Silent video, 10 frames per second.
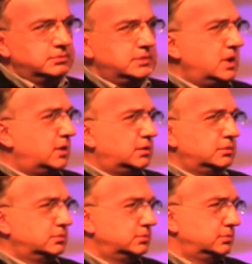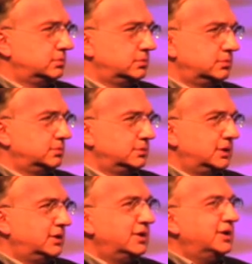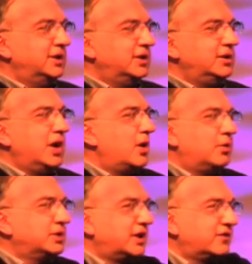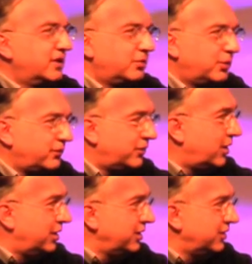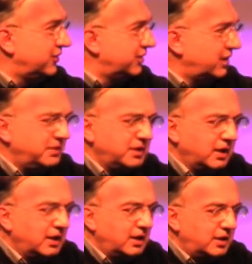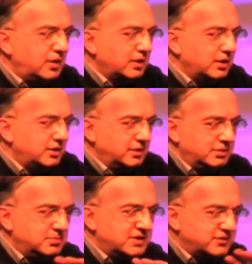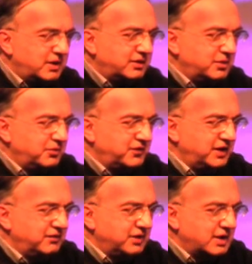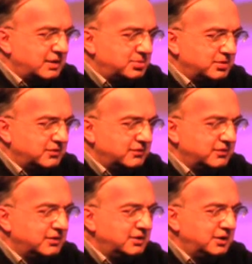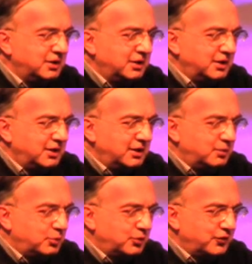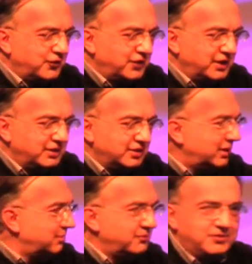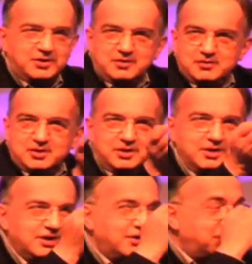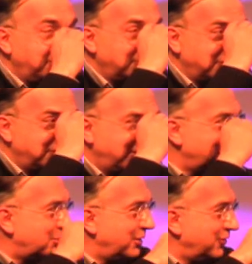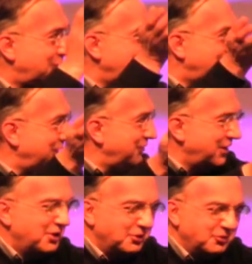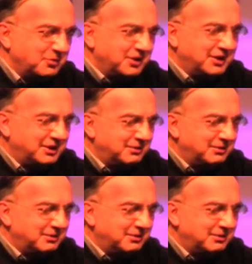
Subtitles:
No. No, that's not what Ferrari is. I mean, look, Maserati received a couple of awards tonight. I'm very, very envious of the other ones that received the others. But